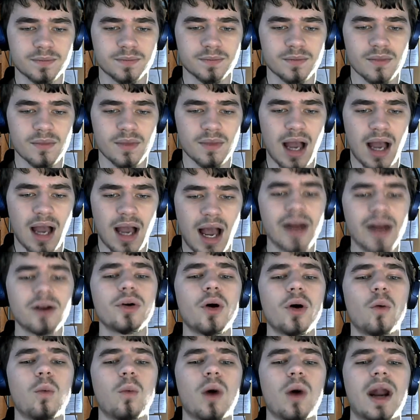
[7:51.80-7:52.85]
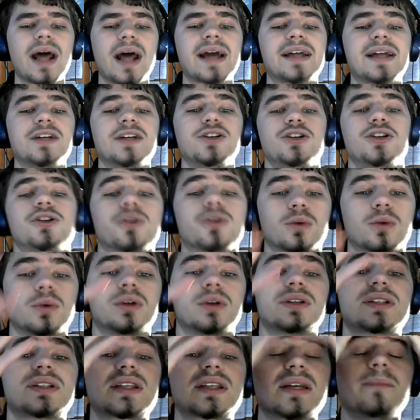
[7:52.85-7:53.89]
I don't know what I can do
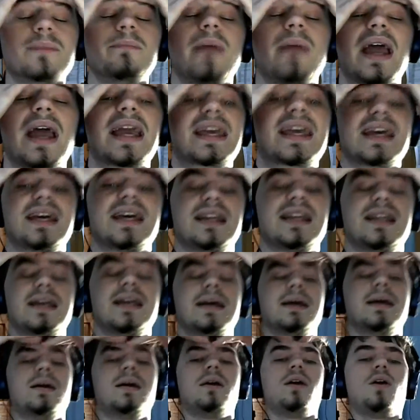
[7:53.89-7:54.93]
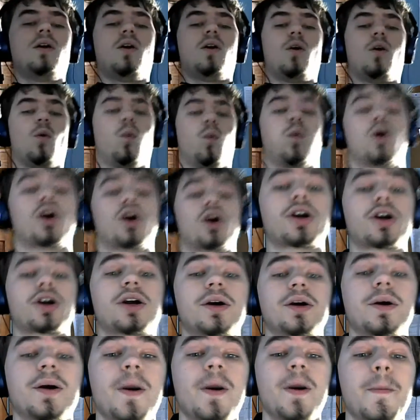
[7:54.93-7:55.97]
to make it work
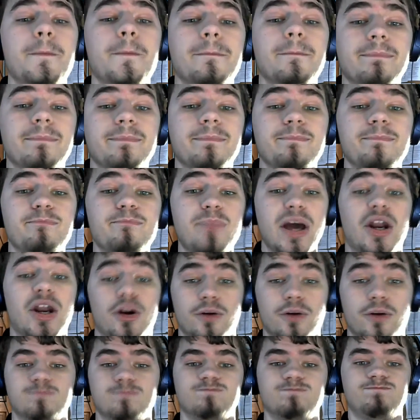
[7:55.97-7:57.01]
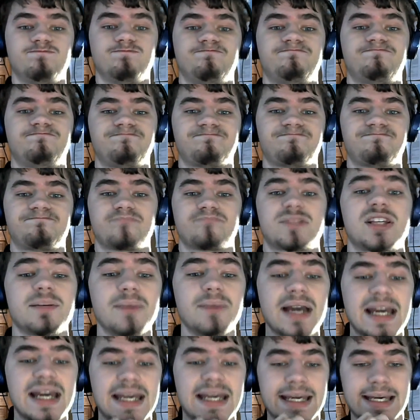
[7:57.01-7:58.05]
better, to
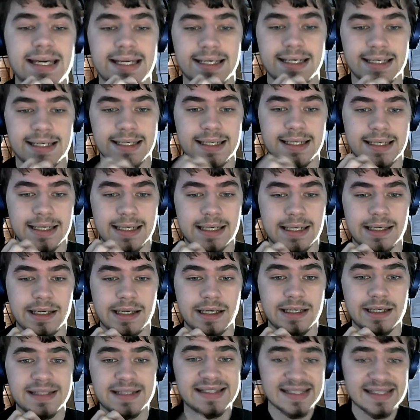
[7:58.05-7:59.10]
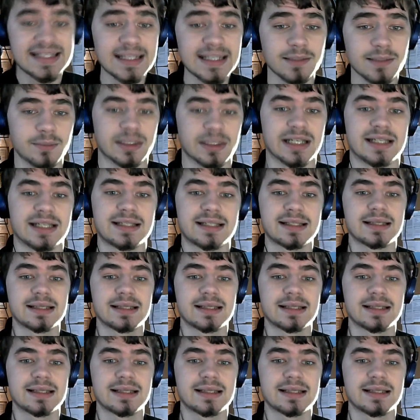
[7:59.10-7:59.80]
make it seamless,